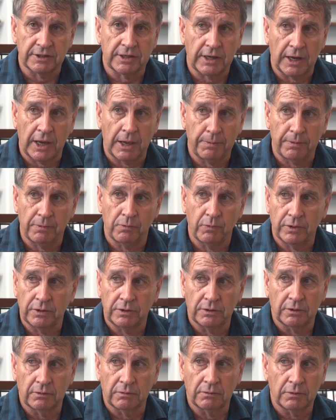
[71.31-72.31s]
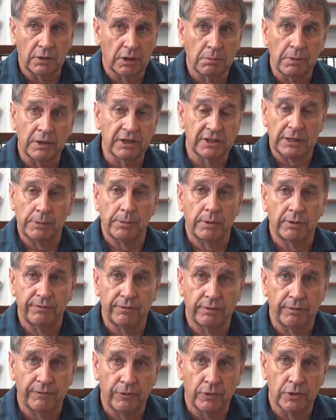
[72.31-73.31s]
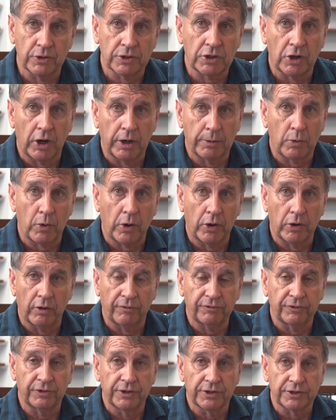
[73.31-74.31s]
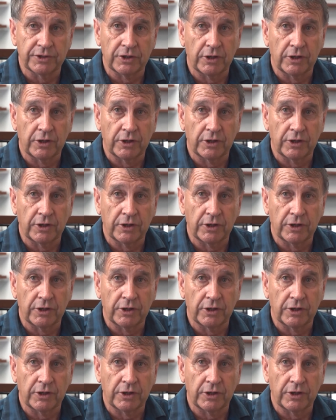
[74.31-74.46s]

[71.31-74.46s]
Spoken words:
that happen when you meet someone for the first time quite often is,